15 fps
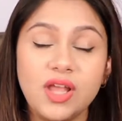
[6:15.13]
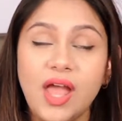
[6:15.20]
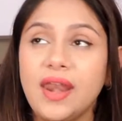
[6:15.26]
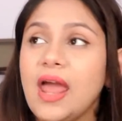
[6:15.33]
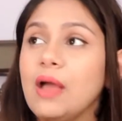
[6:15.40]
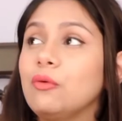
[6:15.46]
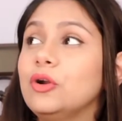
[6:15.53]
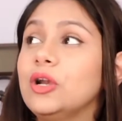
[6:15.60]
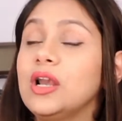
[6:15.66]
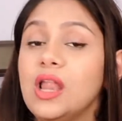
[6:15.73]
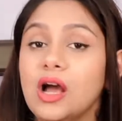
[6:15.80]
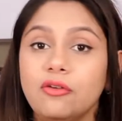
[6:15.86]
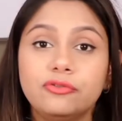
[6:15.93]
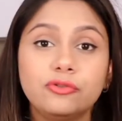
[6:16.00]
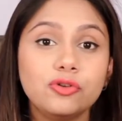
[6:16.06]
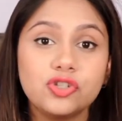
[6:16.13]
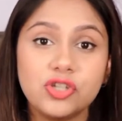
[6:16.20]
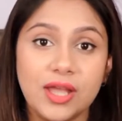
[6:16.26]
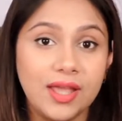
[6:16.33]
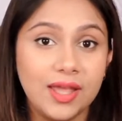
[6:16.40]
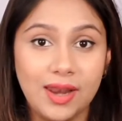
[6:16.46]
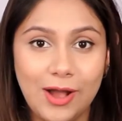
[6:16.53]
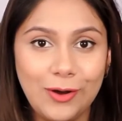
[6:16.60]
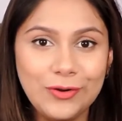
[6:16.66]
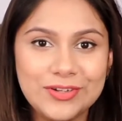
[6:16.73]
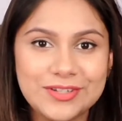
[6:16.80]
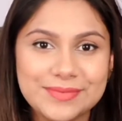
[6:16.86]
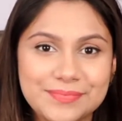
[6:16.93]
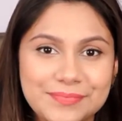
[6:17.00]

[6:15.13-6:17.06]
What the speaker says: and I would love to check it out.